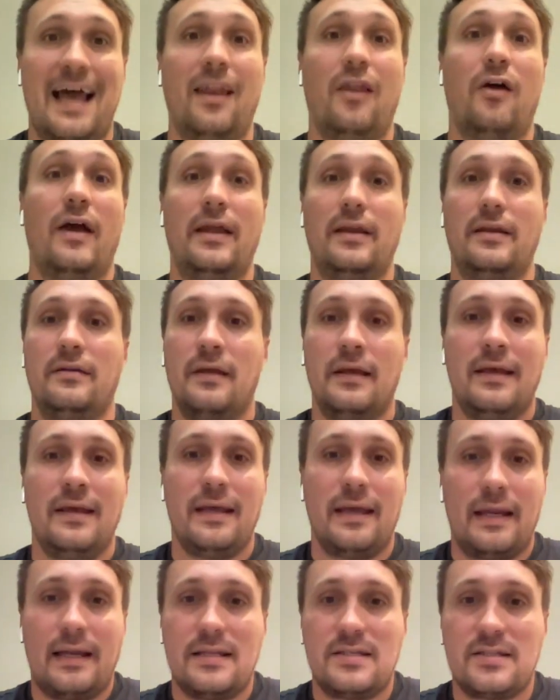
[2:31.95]
ally,
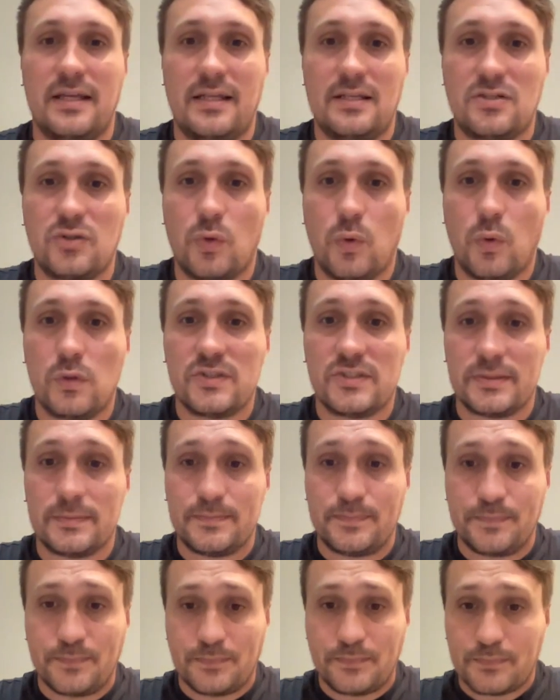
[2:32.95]
and it's
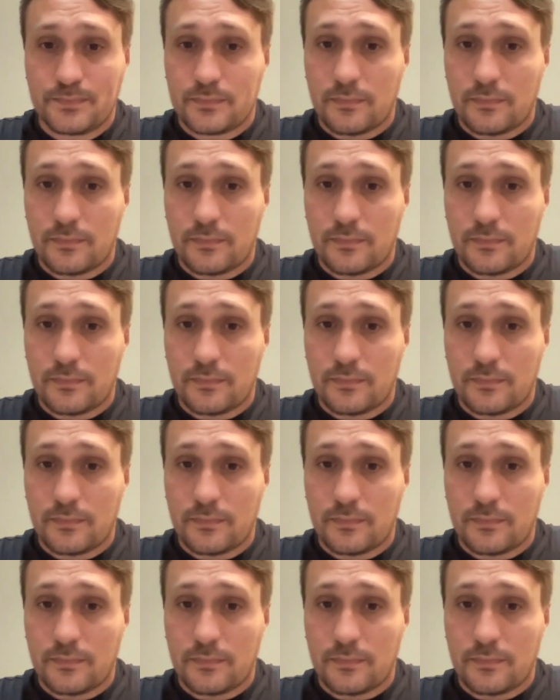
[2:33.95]
awesome.